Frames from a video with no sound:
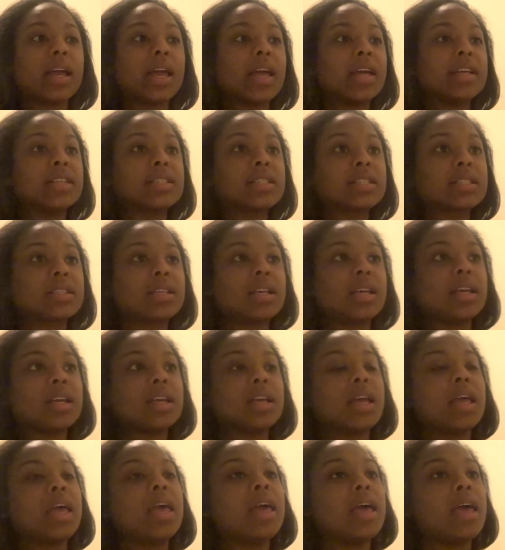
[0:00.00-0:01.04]
is
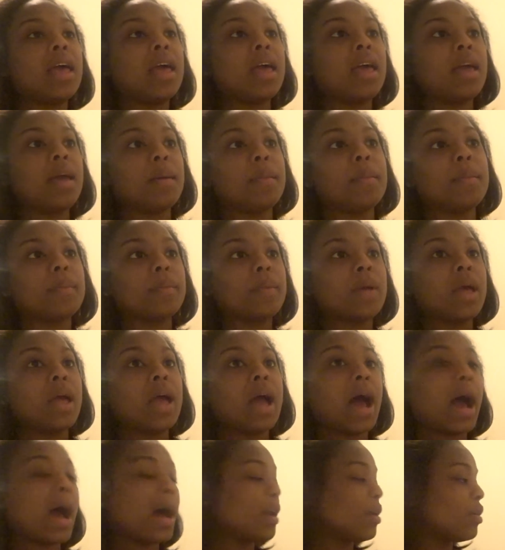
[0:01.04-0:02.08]
him,
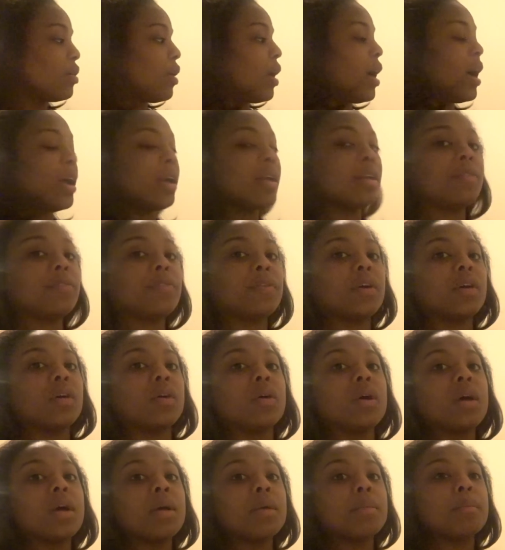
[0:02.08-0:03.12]
I don't know how he
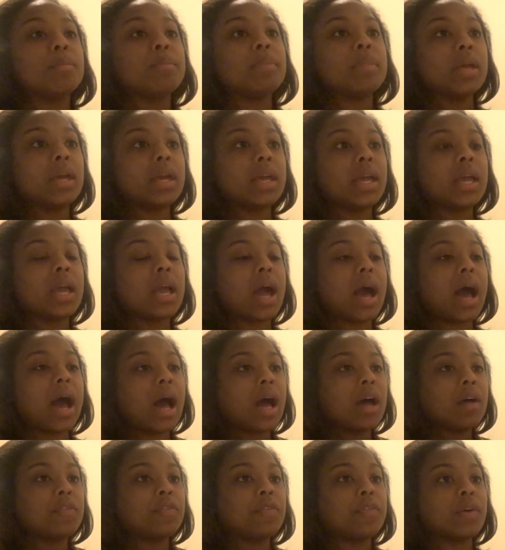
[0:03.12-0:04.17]
feel. Me,
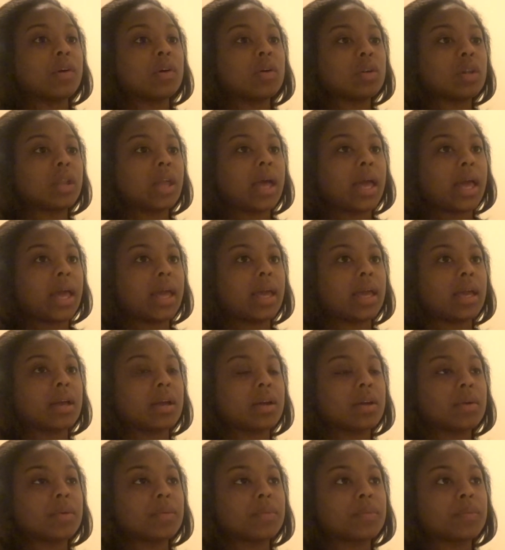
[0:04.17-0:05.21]
I feel like
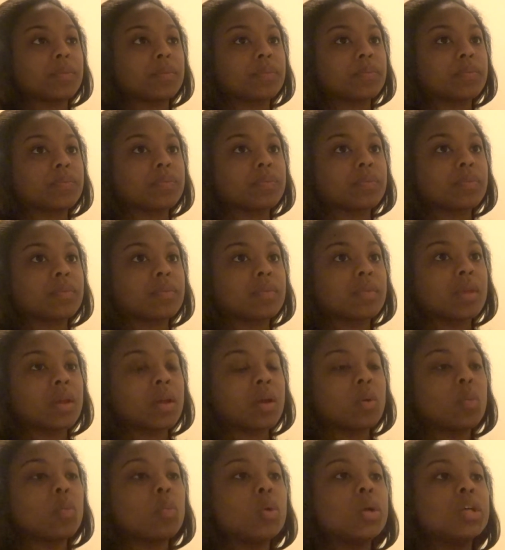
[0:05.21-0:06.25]

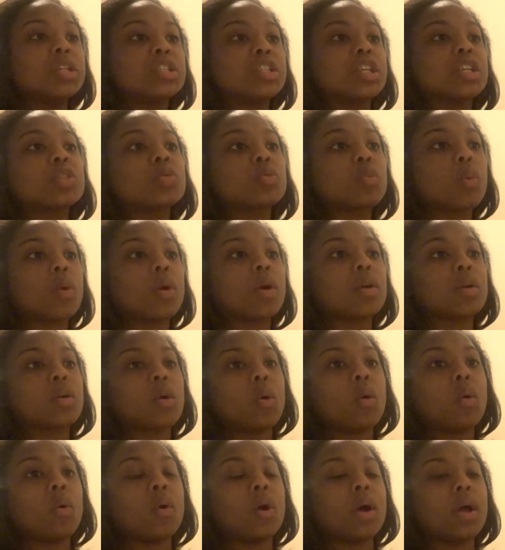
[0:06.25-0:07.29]
we just
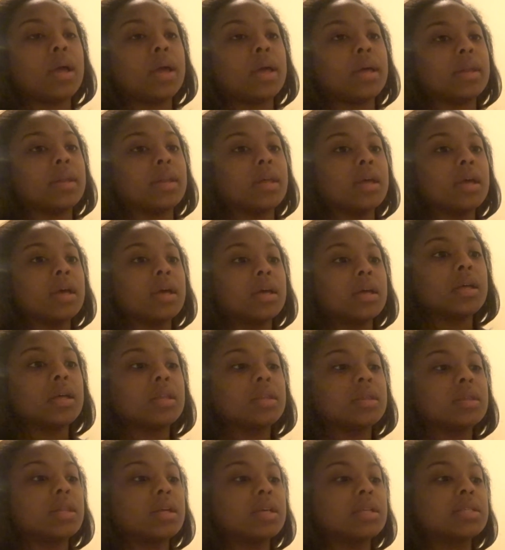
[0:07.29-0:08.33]
weren't on
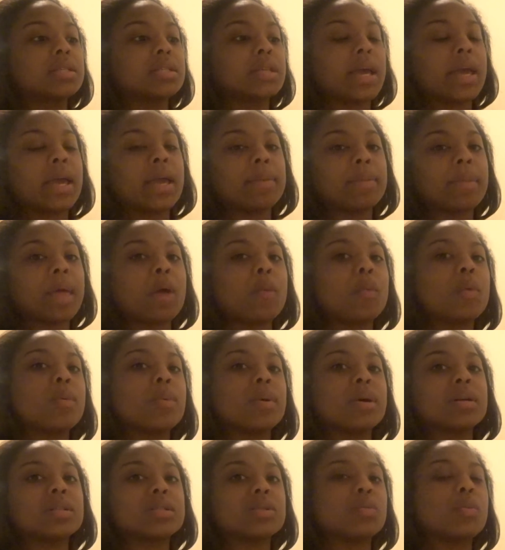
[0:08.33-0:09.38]
the same, like we
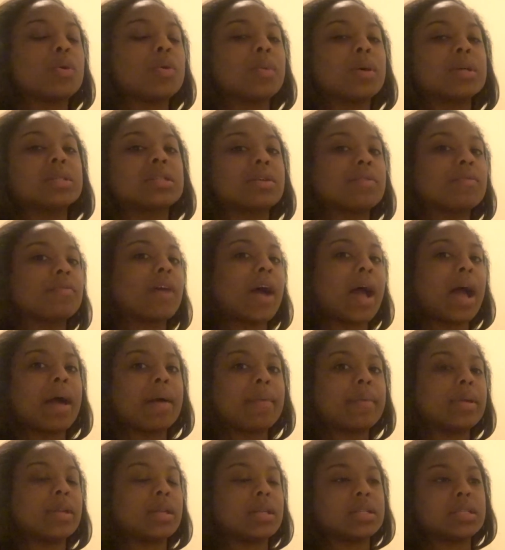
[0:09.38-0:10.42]
wasn't
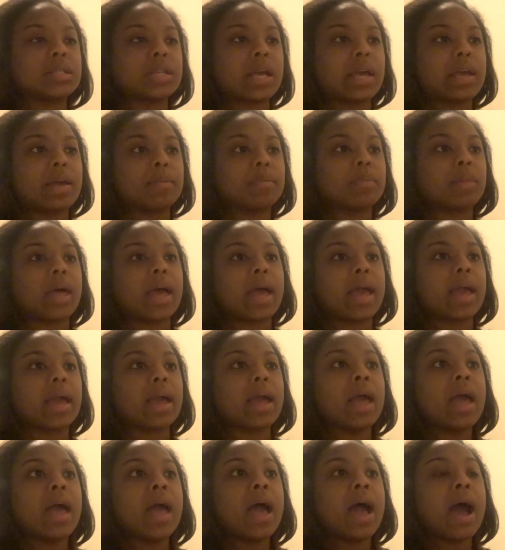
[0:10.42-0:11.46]
vibing the same. Like,
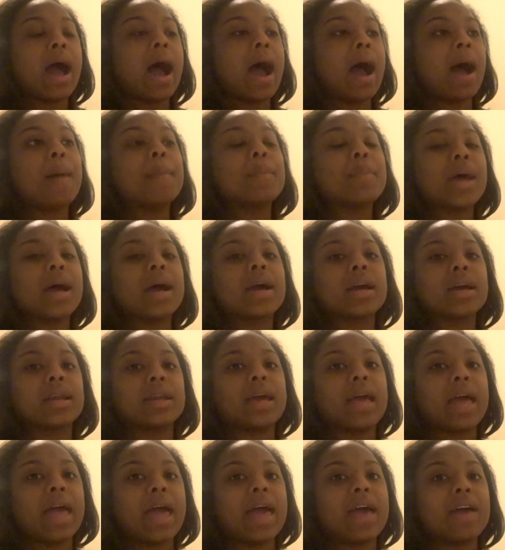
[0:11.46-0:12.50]
I'm not
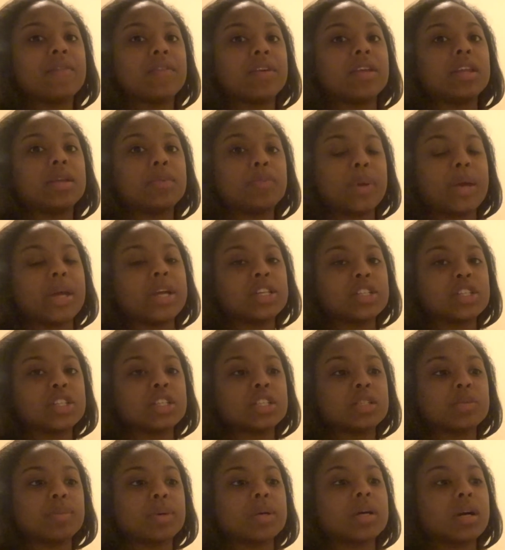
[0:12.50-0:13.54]
gonna have any
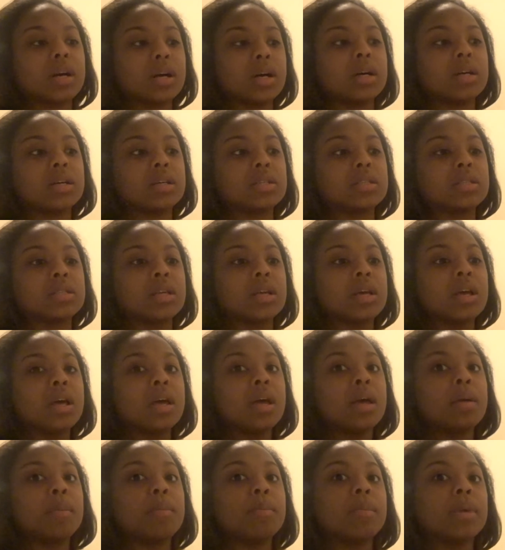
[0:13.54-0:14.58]
patience, because
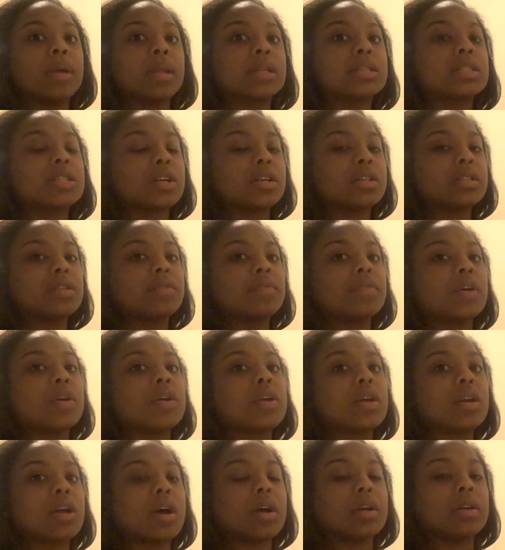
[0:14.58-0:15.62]
military and
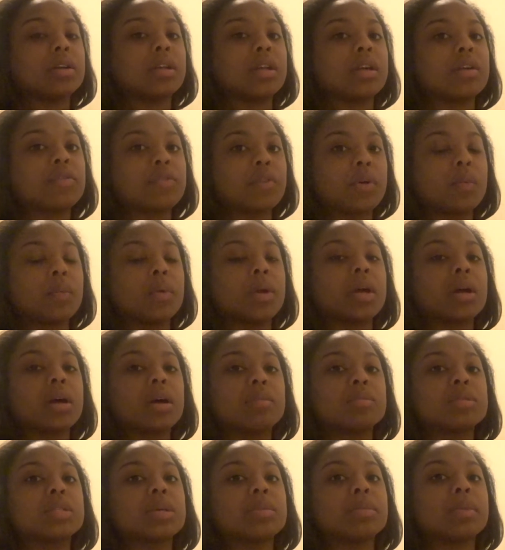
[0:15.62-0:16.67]
civilian are different. When it
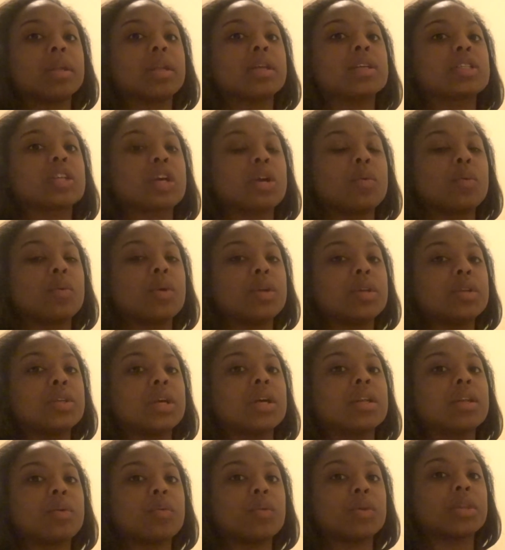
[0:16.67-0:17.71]
comes to military, we're
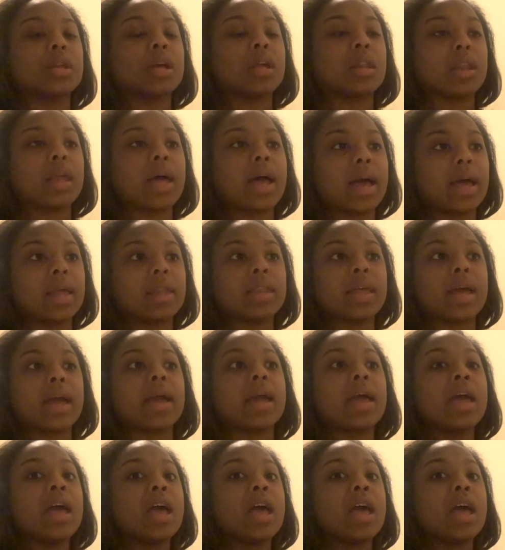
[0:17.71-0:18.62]
dealing with a lot. Like,